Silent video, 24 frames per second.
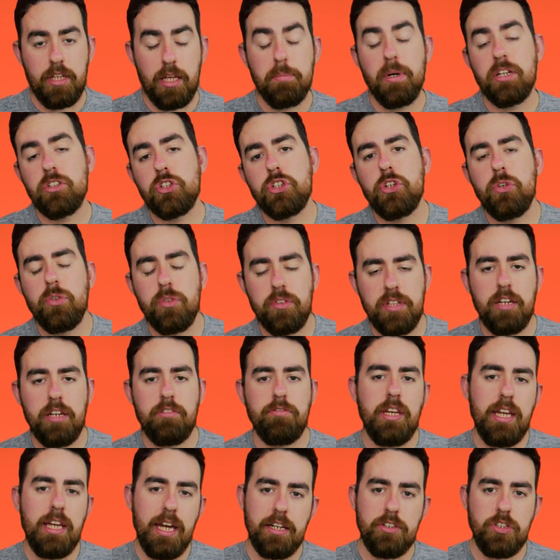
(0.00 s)
They must use their
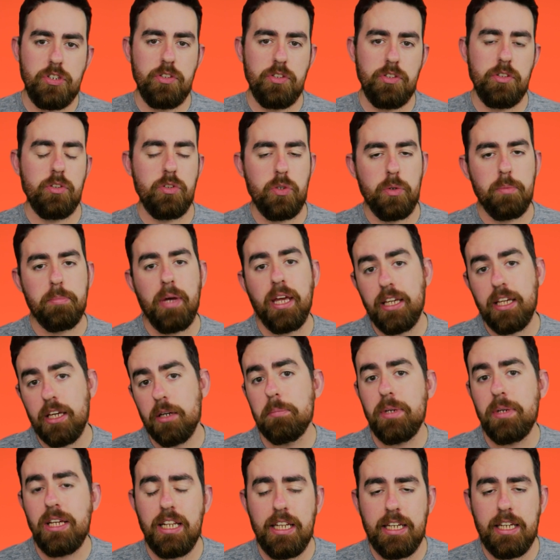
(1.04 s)
reaction to make a
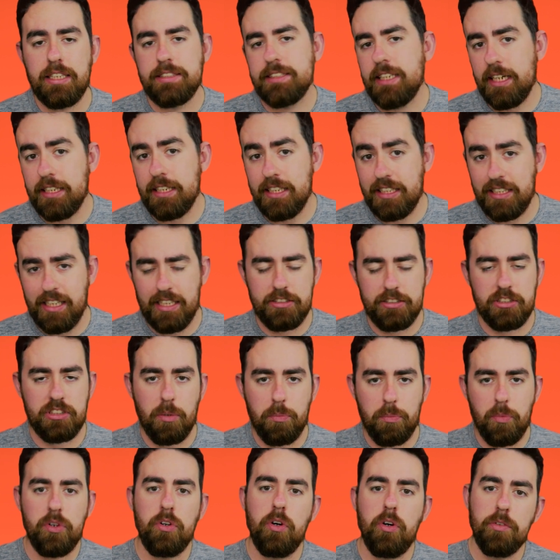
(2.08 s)
melee attack against
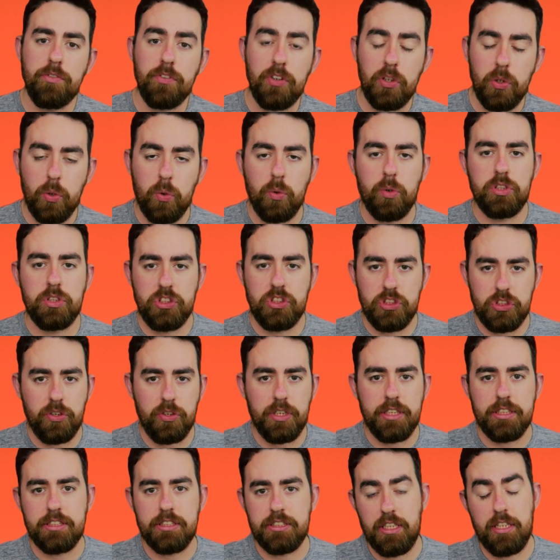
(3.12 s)
someone of your
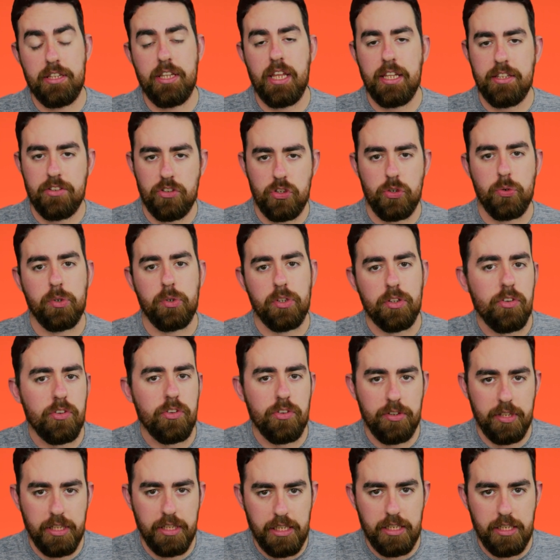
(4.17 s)
choice that you can
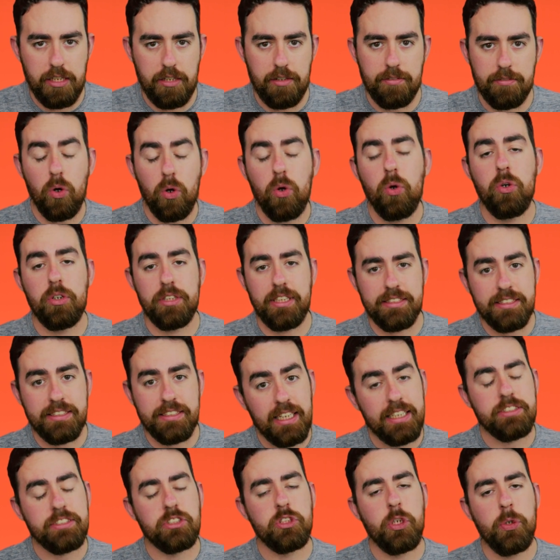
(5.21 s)
see. Or they
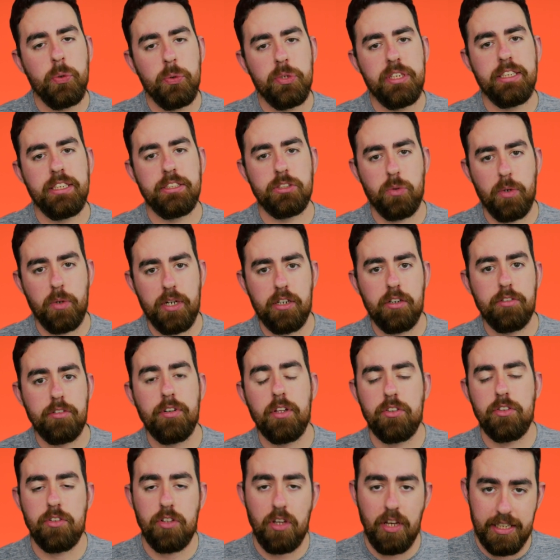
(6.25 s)
take 2d12
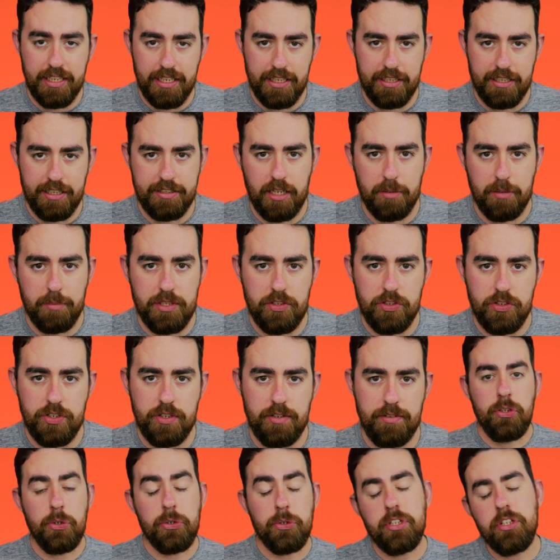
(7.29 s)
psychic damage.
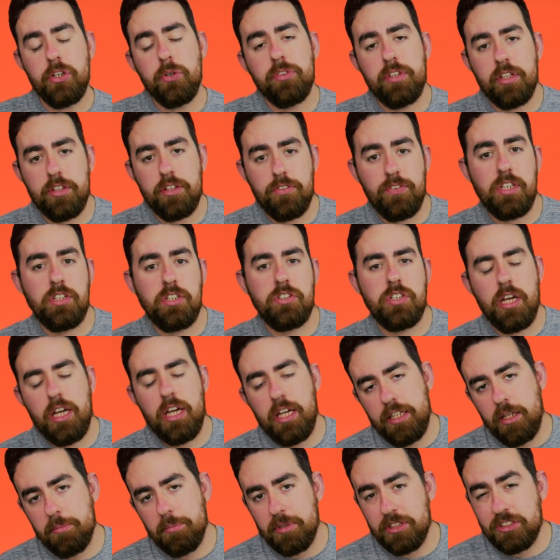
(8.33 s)
You can use this feature a
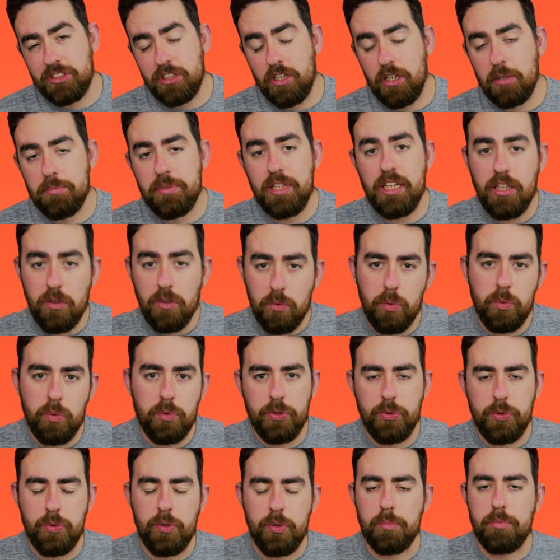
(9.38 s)
number of times equal
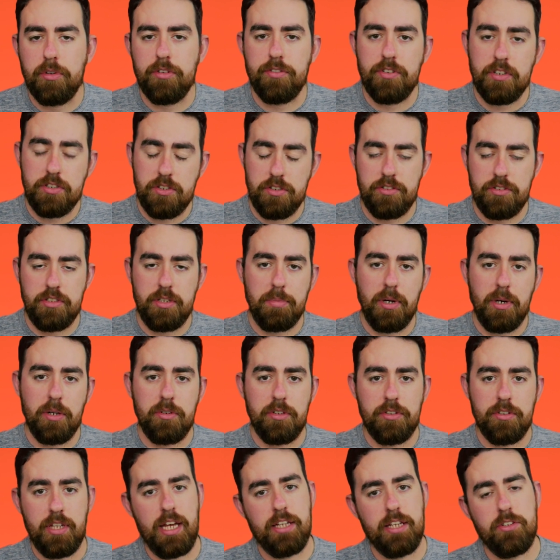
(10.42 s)
to your proficiency
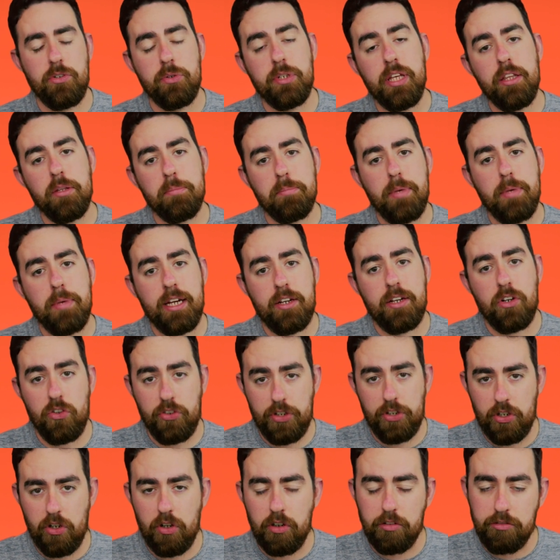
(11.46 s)
bonus and you get them back on
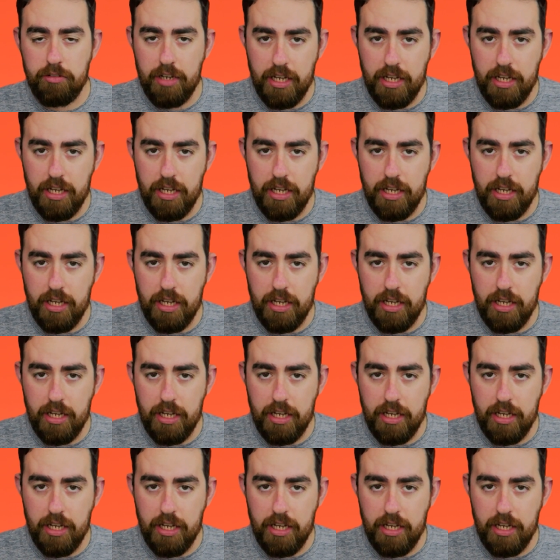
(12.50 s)
a long